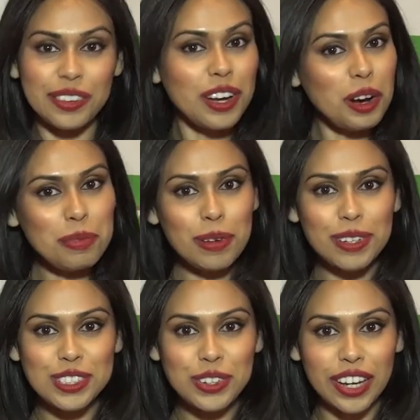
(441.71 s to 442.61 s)
We hope you
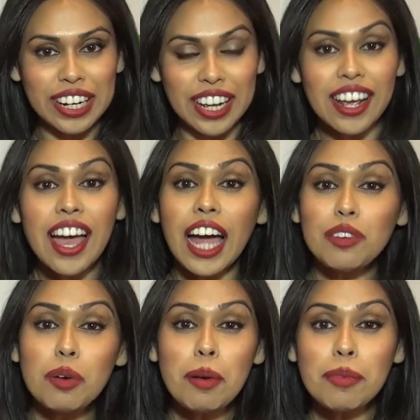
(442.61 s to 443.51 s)
enjoyed it. And
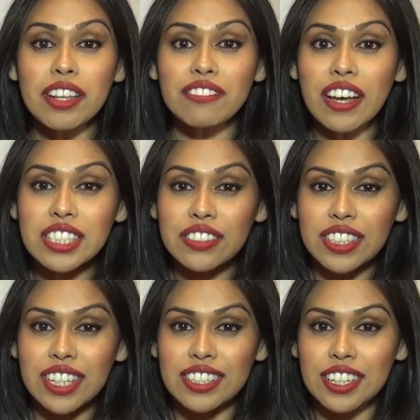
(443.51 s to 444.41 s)
remember, the festival
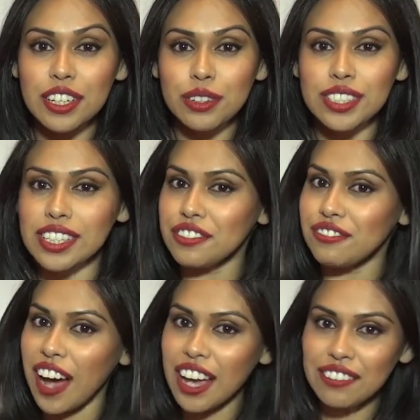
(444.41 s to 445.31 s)
continues its
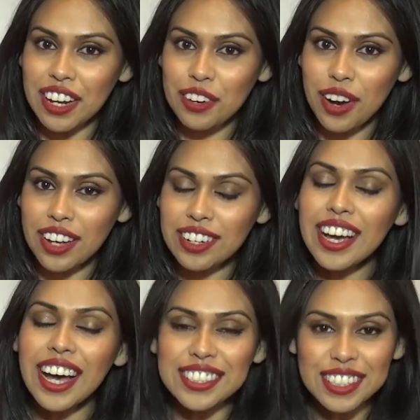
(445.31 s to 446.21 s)
5-day run
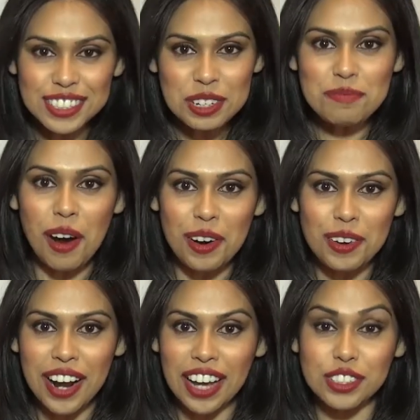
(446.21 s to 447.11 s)
until tomorrow
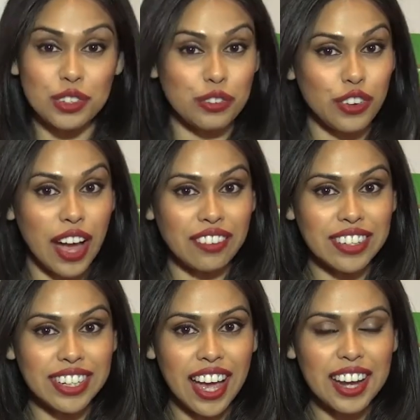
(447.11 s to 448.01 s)
night. So if you
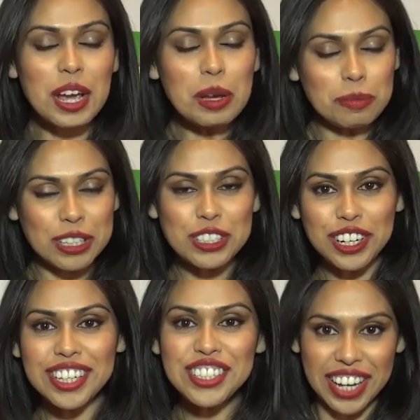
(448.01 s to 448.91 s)
haven't yet, be
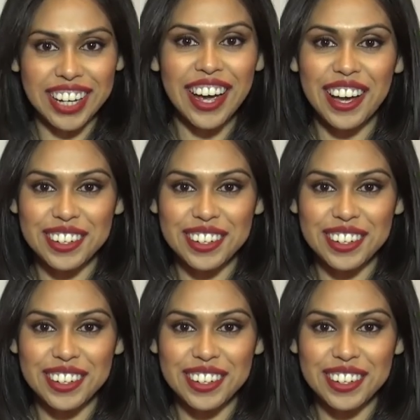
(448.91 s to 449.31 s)
sure to check it out.